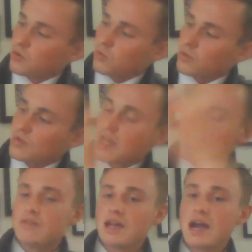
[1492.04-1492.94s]
When we
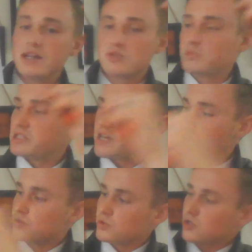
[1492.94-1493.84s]
have an action
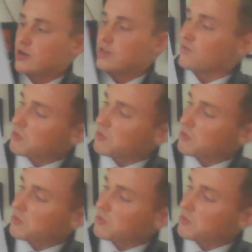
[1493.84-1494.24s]
potential starting